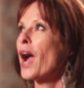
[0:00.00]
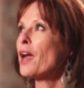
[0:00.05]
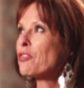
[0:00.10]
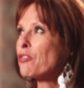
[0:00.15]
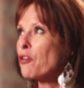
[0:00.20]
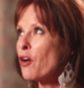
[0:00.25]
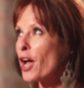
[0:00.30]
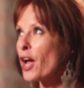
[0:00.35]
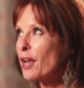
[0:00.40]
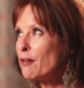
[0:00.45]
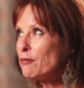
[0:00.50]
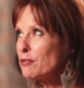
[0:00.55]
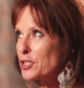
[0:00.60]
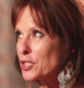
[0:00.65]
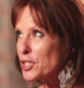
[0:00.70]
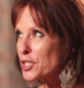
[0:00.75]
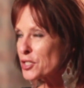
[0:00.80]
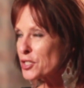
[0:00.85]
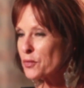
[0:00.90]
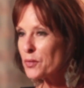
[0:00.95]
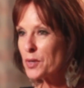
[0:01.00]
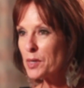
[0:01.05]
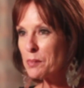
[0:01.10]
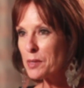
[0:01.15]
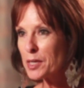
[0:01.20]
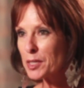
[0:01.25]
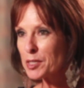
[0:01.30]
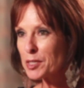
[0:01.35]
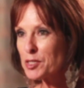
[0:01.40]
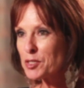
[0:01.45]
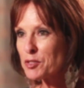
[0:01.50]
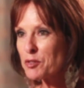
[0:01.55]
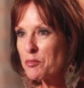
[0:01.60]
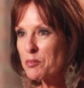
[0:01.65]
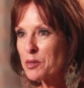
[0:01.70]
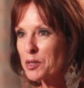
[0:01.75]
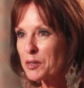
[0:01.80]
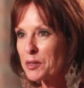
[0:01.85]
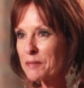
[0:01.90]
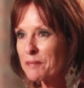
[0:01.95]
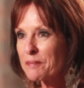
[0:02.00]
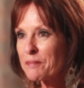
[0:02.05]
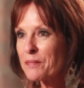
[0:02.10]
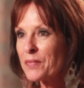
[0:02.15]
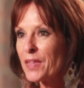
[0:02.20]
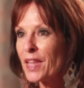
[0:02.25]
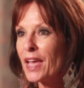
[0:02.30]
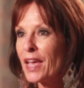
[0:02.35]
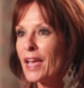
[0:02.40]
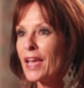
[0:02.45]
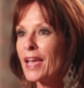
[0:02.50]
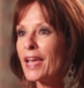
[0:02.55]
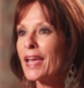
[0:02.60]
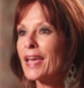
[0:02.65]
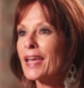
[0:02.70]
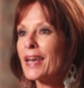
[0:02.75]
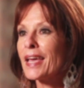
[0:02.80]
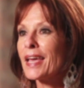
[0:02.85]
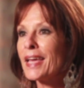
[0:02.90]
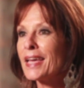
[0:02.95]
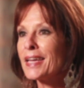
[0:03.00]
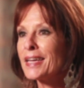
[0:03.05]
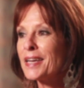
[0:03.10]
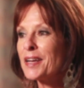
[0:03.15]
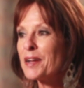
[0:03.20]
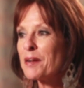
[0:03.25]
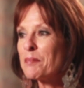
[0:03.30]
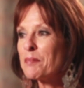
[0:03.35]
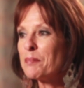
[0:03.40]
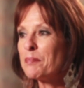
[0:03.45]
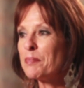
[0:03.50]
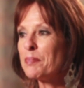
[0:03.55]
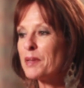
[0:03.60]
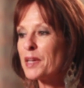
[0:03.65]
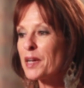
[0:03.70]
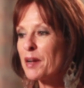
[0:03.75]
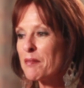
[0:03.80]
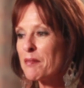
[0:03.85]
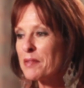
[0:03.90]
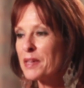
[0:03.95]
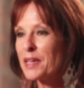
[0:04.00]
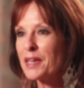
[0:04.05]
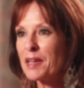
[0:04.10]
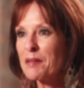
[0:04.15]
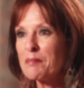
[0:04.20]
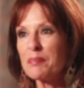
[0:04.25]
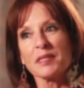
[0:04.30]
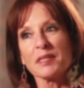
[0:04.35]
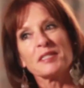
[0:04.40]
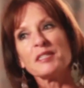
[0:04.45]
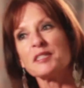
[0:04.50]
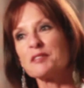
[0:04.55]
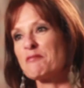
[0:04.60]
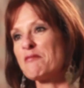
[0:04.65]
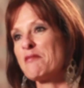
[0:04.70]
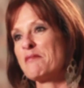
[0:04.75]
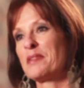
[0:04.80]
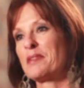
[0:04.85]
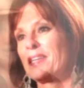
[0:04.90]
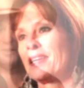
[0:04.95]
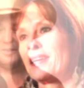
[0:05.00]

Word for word: thought I was just going to be a consumer, and I ended up becoming a businesswoman.